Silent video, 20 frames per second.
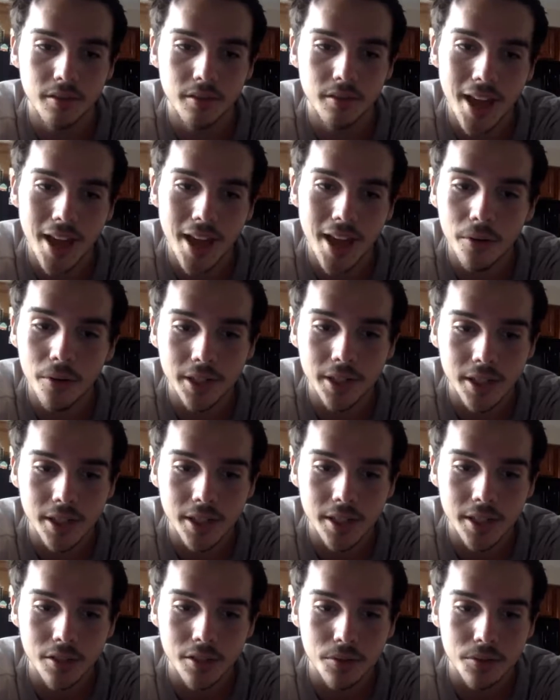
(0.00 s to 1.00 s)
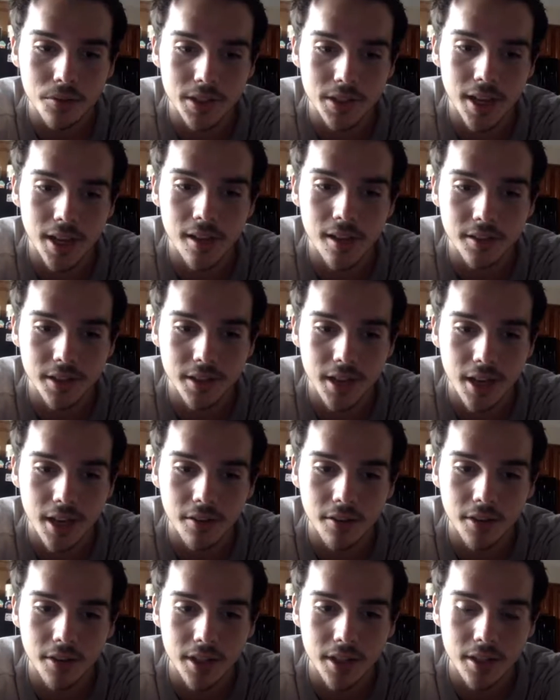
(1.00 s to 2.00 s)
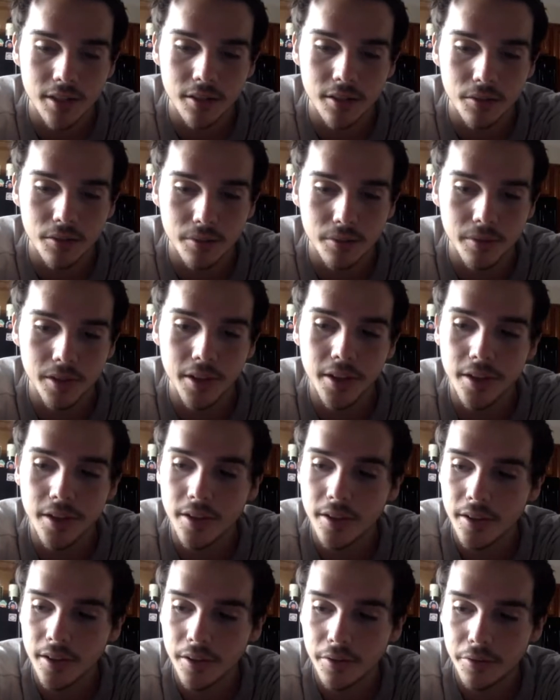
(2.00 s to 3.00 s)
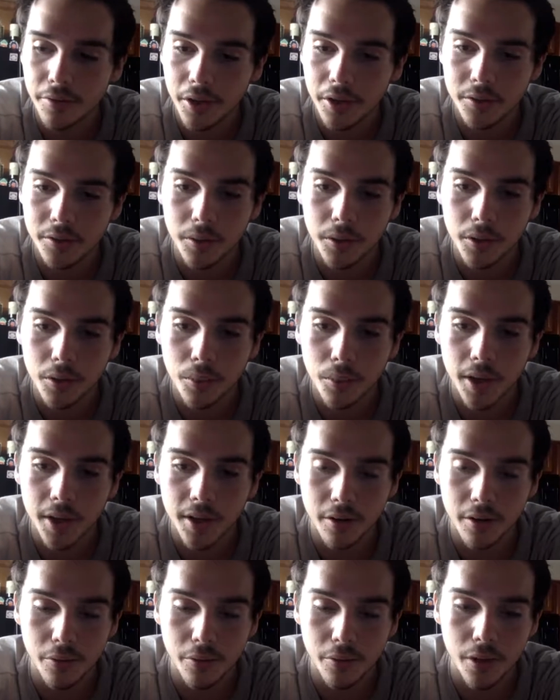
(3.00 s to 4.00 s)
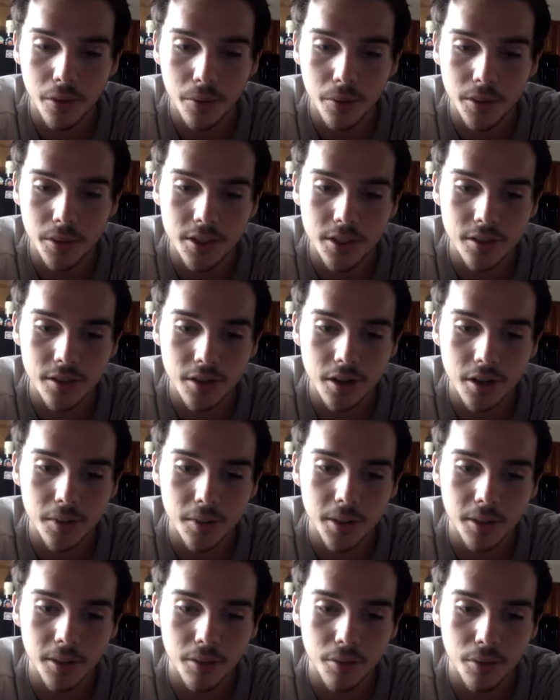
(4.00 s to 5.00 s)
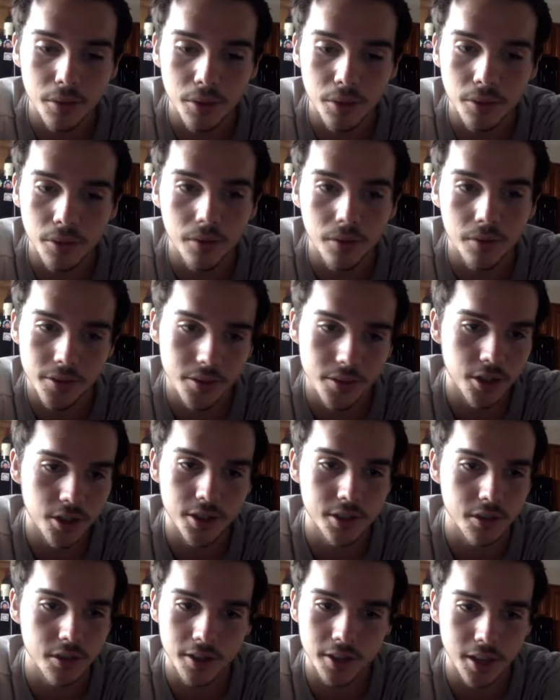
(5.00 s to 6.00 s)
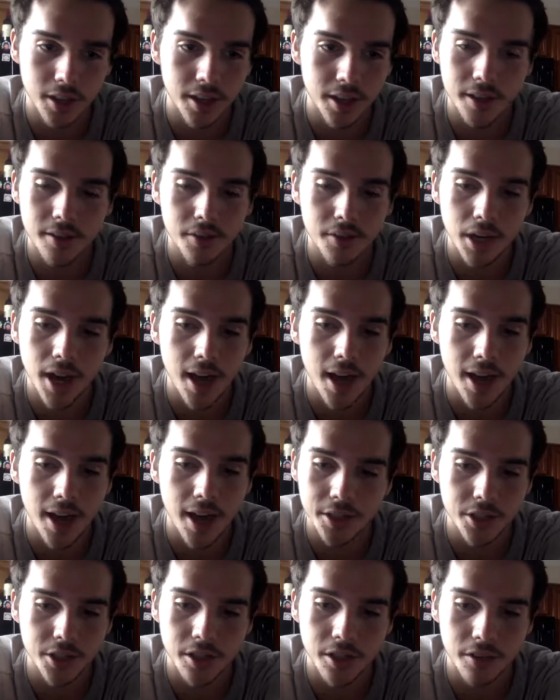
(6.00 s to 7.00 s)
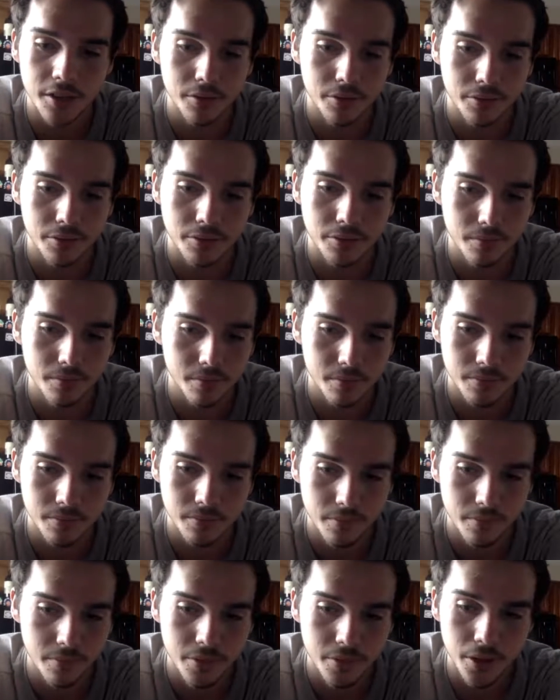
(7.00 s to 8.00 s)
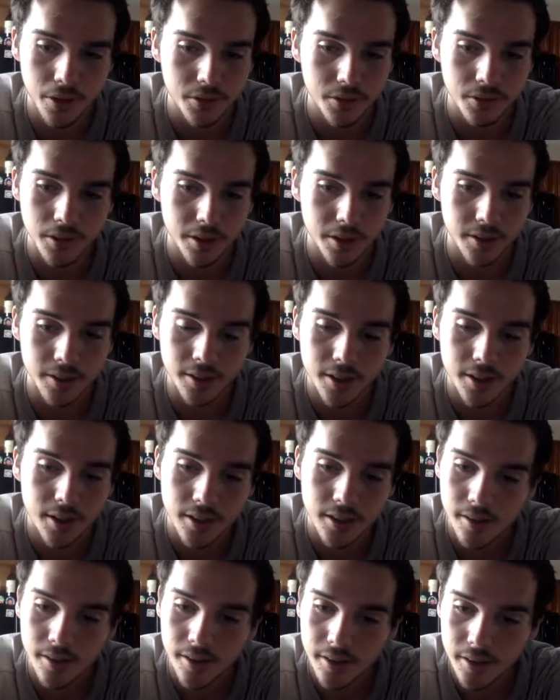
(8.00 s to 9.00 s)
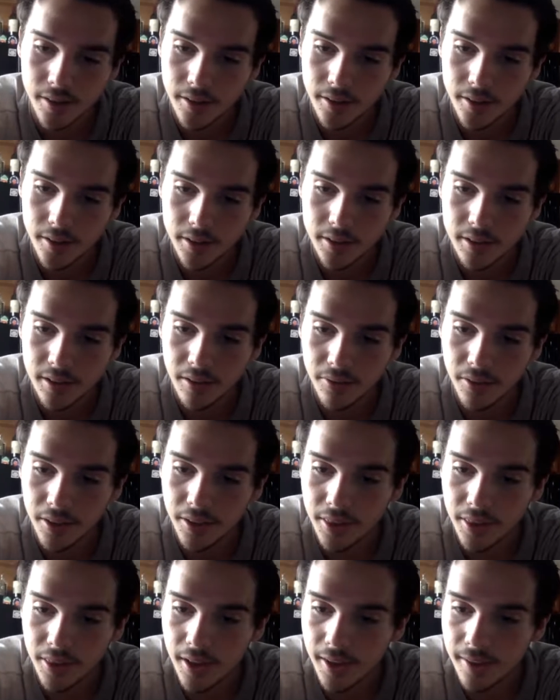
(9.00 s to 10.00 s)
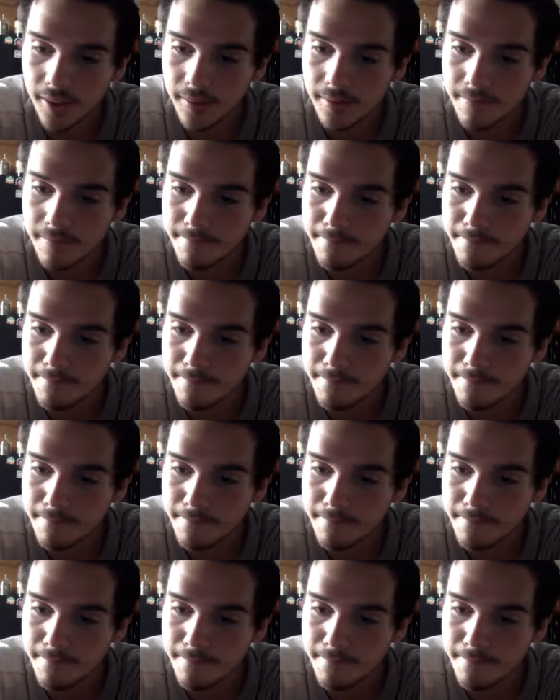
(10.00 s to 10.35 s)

how an EQ sounds and how an EQ fucks with the way your frequencies are coming through, just on like even a high shelf filtering, stuff like that.